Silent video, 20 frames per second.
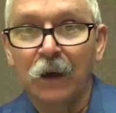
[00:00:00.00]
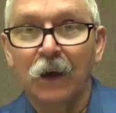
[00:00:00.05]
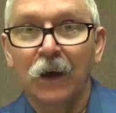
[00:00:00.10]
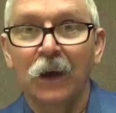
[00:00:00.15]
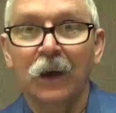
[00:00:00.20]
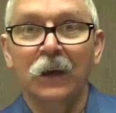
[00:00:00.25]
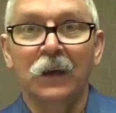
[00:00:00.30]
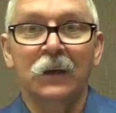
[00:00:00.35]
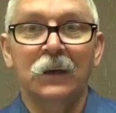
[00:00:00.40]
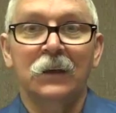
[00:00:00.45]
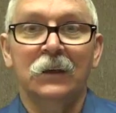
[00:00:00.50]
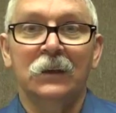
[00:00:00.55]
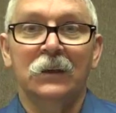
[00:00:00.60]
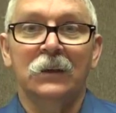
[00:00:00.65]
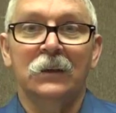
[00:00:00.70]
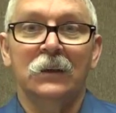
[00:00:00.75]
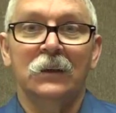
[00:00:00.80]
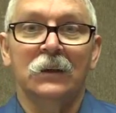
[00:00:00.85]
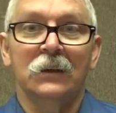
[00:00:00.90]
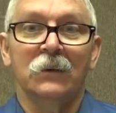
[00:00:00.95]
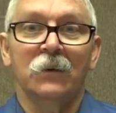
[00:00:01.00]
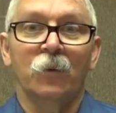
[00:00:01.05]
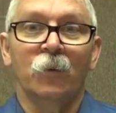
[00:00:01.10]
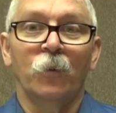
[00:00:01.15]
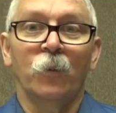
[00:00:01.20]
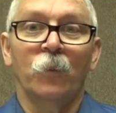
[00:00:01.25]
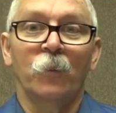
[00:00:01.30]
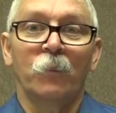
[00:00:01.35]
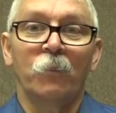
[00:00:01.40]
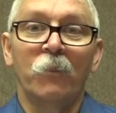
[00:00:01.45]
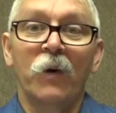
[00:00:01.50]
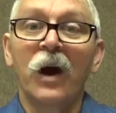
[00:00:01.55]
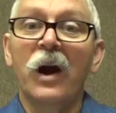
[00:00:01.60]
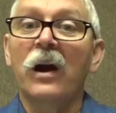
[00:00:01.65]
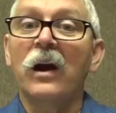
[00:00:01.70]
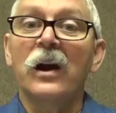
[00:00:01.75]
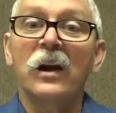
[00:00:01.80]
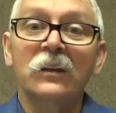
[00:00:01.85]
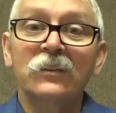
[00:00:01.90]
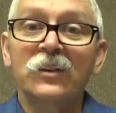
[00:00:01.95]
He
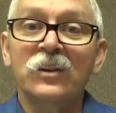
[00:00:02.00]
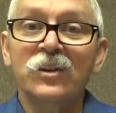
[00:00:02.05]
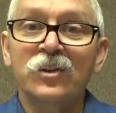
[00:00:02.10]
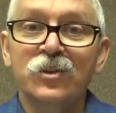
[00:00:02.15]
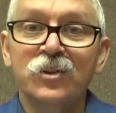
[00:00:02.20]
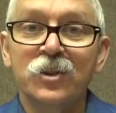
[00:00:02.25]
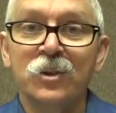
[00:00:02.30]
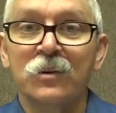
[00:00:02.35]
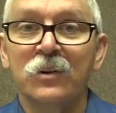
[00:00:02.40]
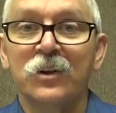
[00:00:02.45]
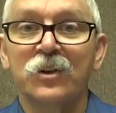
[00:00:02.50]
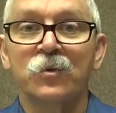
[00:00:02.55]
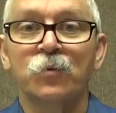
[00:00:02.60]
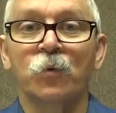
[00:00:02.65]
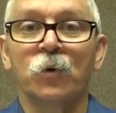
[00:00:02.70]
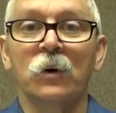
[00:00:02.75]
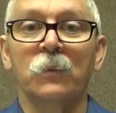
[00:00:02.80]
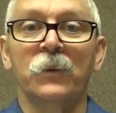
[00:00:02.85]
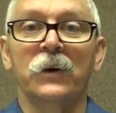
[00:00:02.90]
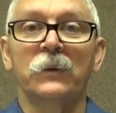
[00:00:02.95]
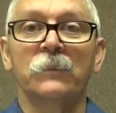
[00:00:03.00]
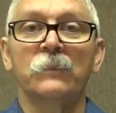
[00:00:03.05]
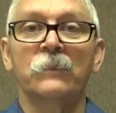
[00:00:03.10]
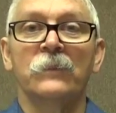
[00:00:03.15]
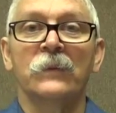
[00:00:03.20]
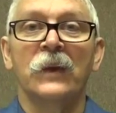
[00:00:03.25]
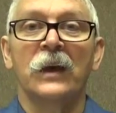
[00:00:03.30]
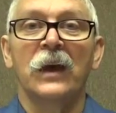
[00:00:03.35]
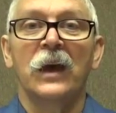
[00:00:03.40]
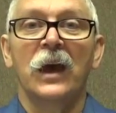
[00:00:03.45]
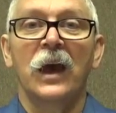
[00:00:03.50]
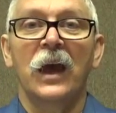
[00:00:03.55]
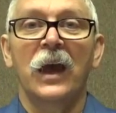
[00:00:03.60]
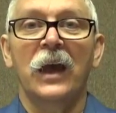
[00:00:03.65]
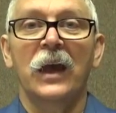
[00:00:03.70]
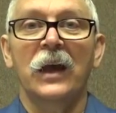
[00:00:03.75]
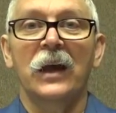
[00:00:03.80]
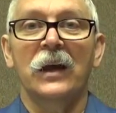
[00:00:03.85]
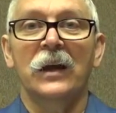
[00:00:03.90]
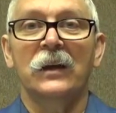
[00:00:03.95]
married this Jewish woman
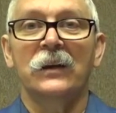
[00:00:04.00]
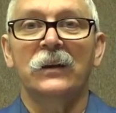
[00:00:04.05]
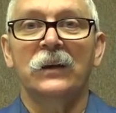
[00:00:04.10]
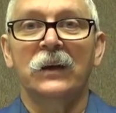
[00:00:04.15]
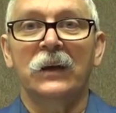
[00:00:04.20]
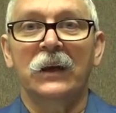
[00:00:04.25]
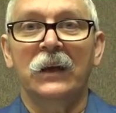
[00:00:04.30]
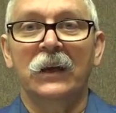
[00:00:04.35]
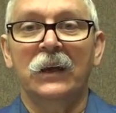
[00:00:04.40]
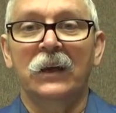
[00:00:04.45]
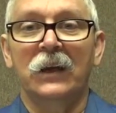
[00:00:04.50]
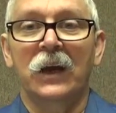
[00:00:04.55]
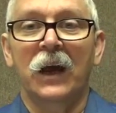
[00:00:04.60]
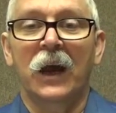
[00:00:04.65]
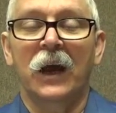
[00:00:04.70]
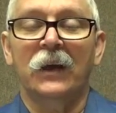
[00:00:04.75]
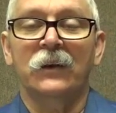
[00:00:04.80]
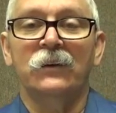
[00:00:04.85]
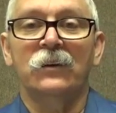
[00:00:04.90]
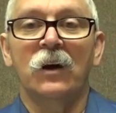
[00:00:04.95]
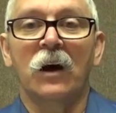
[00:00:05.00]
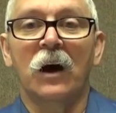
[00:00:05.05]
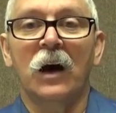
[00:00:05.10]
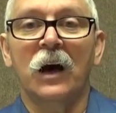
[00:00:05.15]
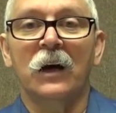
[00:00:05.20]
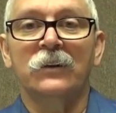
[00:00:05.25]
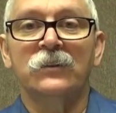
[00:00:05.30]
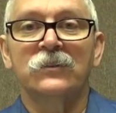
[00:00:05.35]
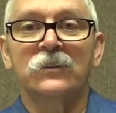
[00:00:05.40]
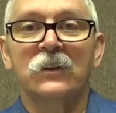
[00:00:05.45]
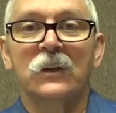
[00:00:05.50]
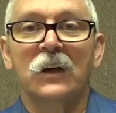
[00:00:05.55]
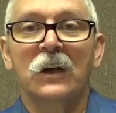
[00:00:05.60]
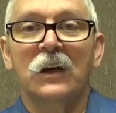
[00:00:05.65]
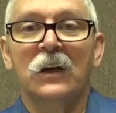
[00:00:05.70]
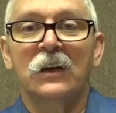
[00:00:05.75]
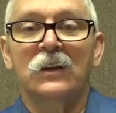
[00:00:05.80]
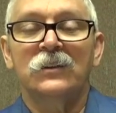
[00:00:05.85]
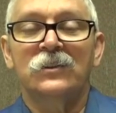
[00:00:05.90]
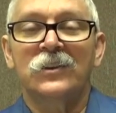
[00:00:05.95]
and he had not
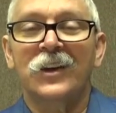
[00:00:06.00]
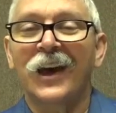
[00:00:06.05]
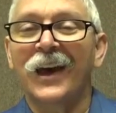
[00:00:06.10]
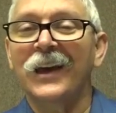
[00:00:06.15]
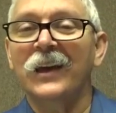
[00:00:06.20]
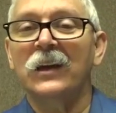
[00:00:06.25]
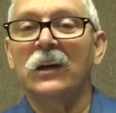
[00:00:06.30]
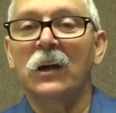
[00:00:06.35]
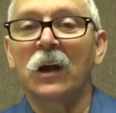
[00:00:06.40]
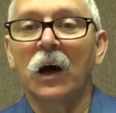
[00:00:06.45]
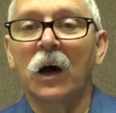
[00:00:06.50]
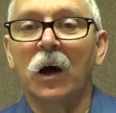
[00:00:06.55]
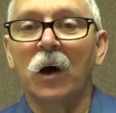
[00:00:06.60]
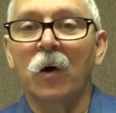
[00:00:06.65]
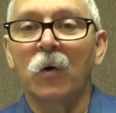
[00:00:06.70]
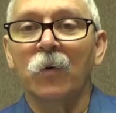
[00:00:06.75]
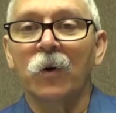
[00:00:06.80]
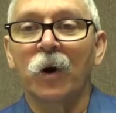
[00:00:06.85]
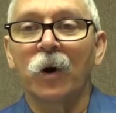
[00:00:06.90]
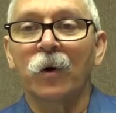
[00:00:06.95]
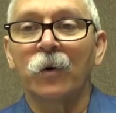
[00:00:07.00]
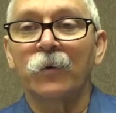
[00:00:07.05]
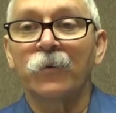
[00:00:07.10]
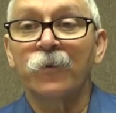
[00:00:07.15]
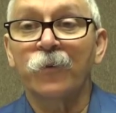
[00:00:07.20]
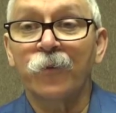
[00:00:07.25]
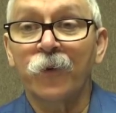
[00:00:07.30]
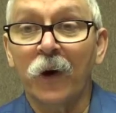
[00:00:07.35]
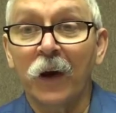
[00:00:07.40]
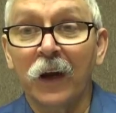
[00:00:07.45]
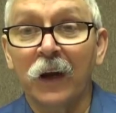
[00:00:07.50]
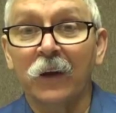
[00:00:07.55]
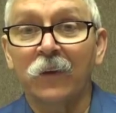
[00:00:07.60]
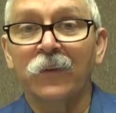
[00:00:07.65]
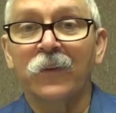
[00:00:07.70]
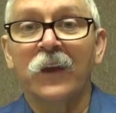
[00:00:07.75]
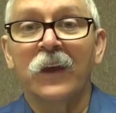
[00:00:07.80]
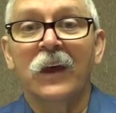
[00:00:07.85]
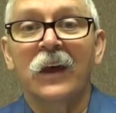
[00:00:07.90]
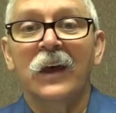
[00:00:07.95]
taken on her
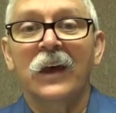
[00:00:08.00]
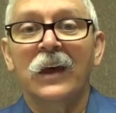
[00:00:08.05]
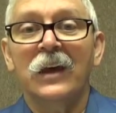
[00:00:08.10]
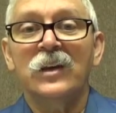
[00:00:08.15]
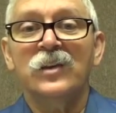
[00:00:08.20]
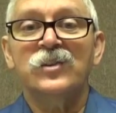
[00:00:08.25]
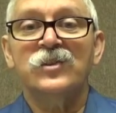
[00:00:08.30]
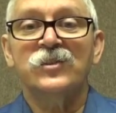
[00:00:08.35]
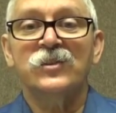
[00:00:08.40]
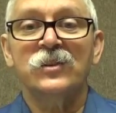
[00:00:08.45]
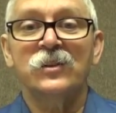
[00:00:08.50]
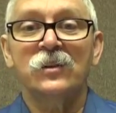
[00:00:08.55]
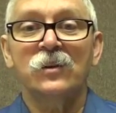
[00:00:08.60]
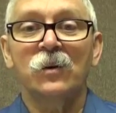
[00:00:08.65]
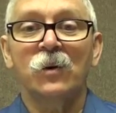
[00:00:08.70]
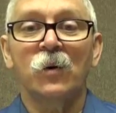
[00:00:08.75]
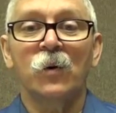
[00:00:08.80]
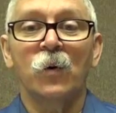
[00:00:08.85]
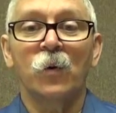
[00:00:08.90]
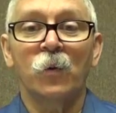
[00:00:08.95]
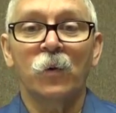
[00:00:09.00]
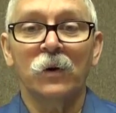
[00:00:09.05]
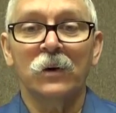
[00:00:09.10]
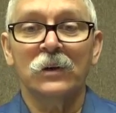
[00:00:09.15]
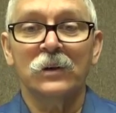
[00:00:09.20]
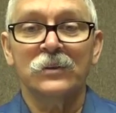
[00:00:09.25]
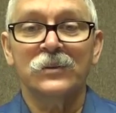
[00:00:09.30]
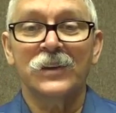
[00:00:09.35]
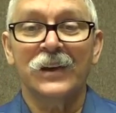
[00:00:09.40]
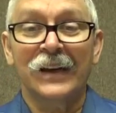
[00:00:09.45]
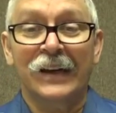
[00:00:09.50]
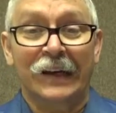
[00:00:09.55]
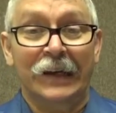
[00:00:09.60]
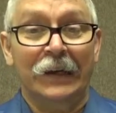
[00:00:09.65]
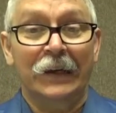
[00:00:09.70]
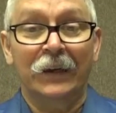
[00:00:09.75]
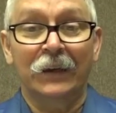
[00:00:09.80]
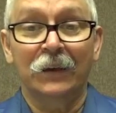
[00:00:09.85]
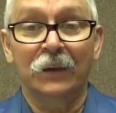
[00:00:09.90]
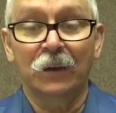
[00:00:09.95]
faith. He still was
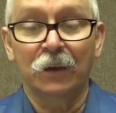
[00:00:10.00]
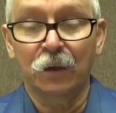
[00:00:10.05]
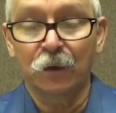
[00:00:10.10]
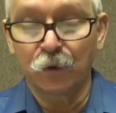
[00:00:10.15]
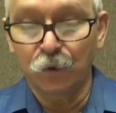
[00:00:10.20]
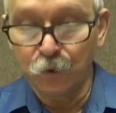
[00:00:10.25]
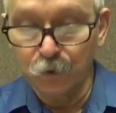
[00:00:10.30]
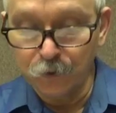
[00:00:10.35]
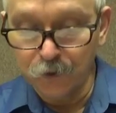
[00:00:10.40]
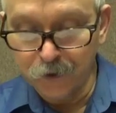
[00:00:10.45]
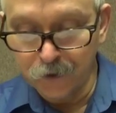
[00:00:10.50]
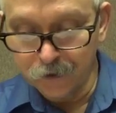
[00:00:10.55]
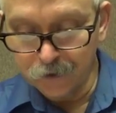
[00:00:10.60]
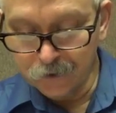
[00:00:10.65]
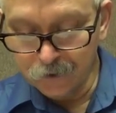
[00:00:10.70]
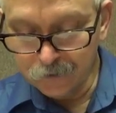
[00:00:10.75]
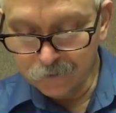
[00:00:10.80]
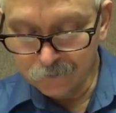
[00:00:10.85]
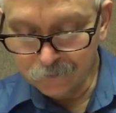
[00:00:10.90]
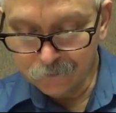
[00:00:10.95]
a Greek.